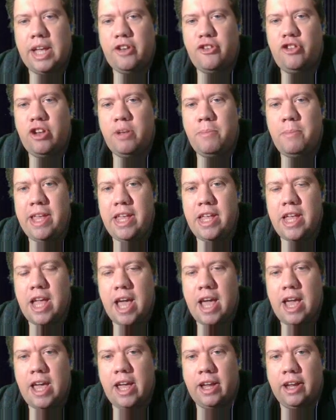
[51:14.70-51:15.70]
Jimmy
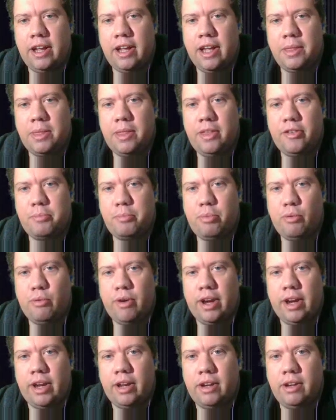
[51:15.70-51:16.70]
Yang, at this
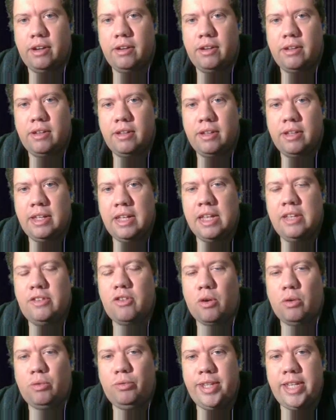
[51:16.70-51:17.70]
point,
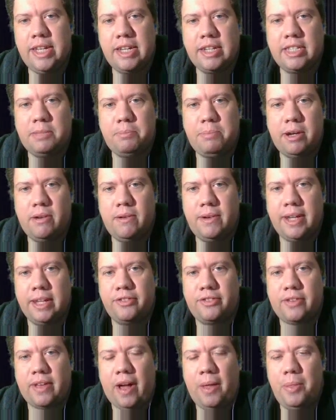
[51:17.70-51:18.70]
his only
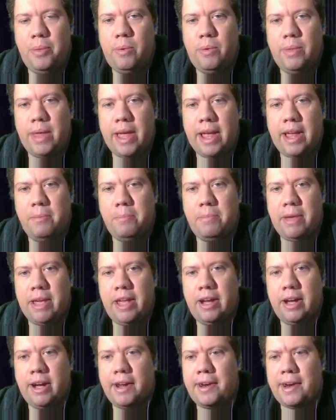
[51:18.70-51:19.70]
experience other than
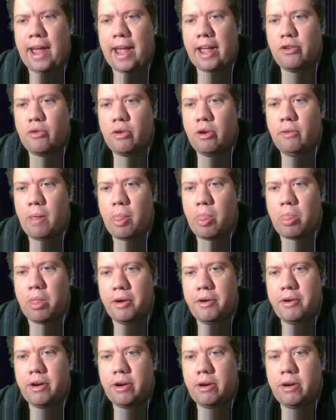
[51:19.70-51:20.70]
being on Nitro and
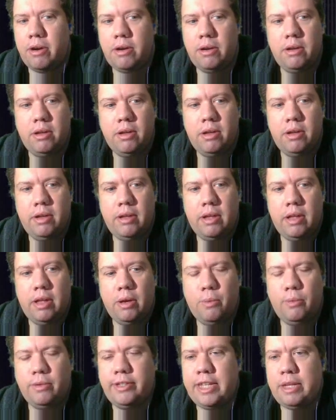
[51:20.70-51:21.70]
Thunder
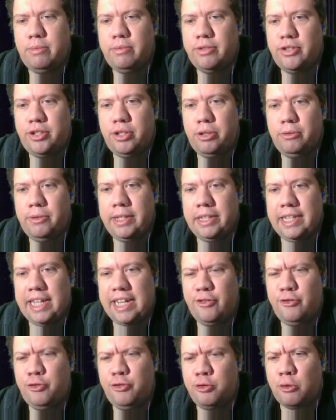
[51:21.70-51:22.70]
was he was doing
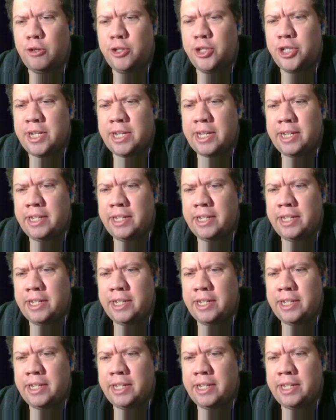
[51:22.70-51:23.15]
like Georgia